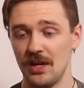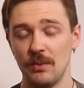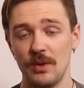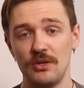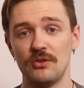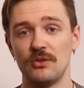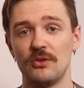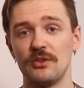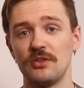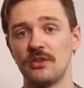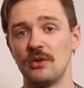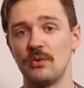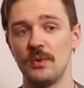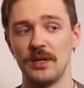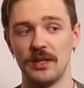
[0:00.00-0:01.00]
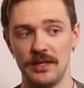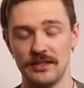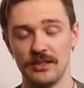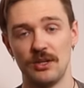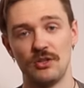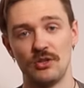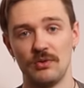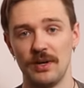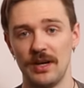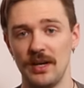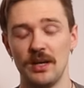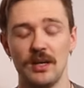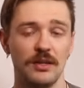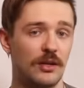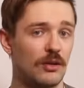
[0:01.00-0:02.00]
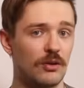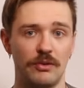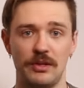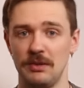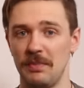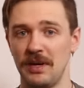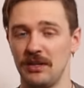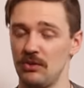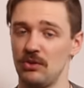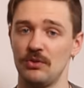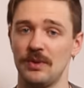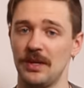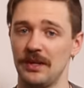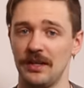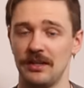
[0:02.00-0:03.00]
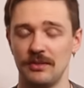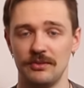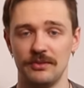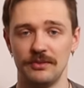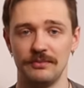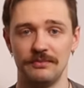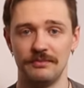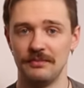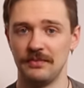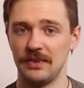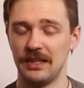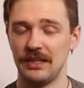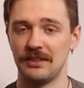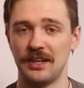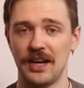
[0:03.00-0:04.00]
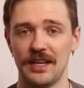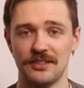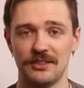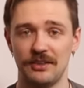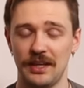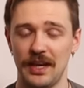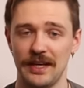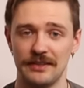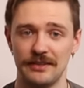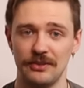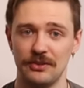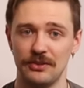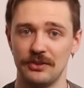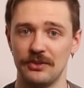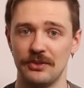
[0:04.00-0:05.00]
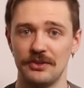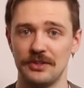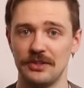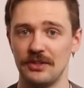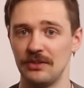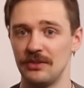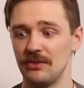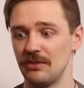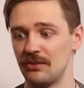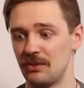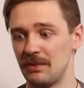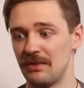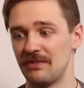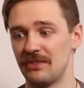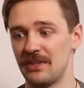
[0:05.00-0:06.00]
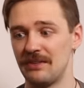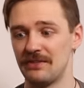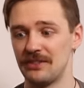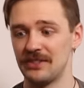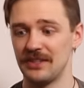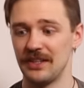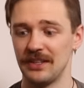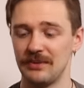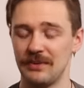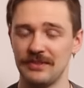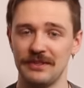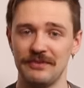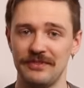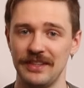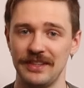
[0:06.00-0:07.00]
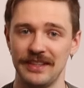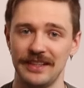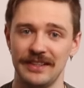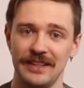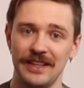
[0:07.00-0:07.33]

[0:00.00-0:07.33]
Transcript: when you order a wheel and it's on your way, they already made a new one and you will either cancel, cancel your order you, or you'll be forever stuck with something that